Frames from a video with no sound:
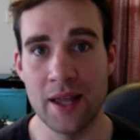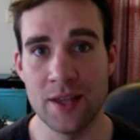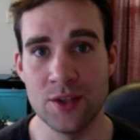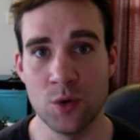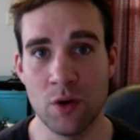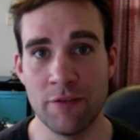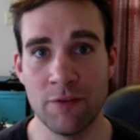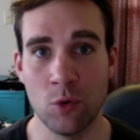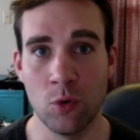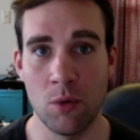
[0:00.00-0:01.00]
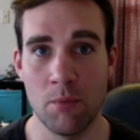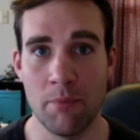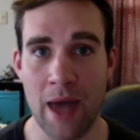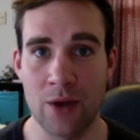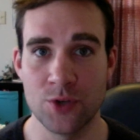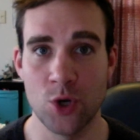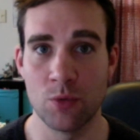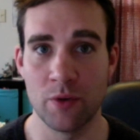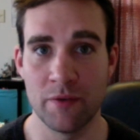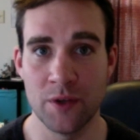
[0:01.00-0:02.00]
and do a full Battletome
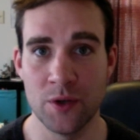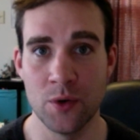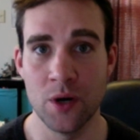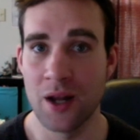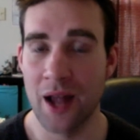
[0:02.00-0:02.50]
review.